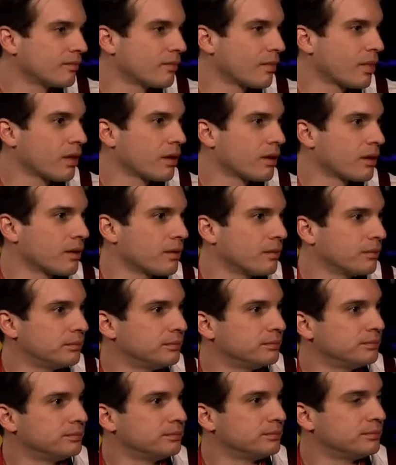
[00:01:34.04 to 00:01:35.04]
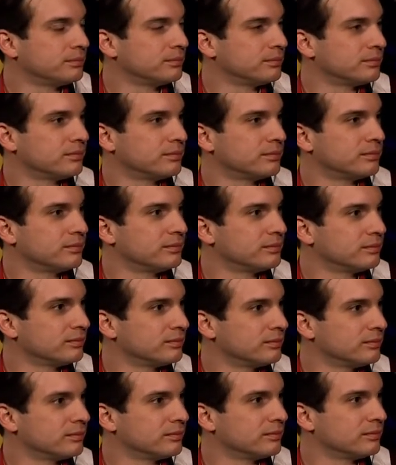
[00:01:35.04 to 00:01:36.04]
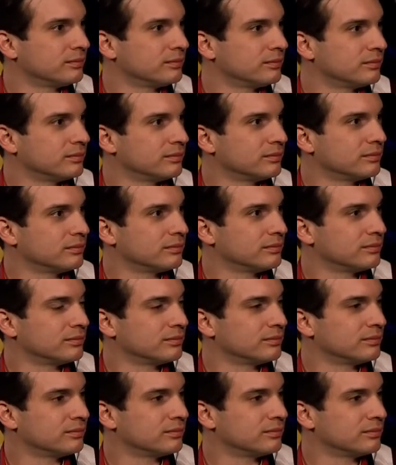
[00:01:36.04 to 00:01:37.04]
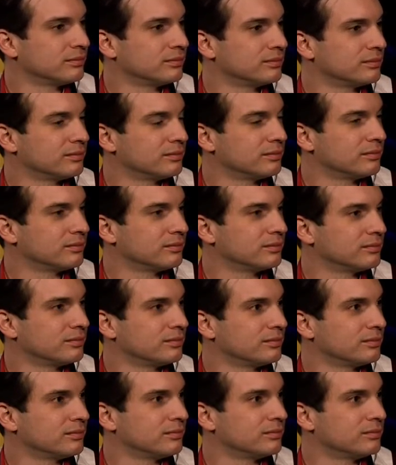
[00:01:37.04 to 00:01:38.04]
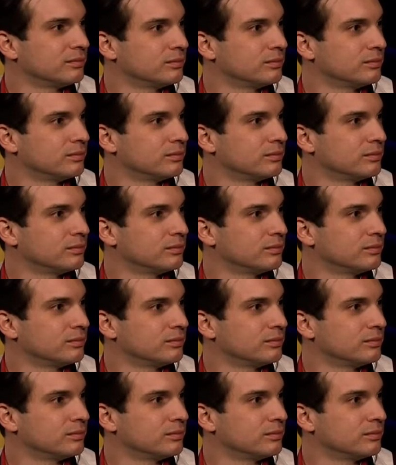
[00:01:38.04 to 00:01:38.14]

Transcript: This person isn't speaking.